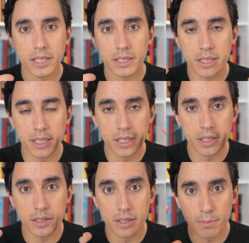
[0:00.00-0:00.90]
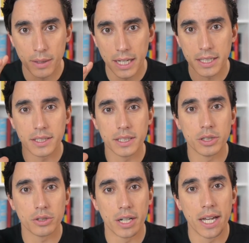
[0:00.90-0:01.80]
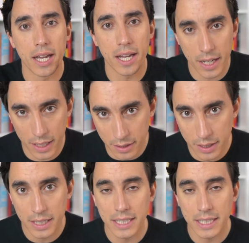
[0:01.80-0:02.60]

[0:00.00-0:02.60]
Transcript: contingency plans in your head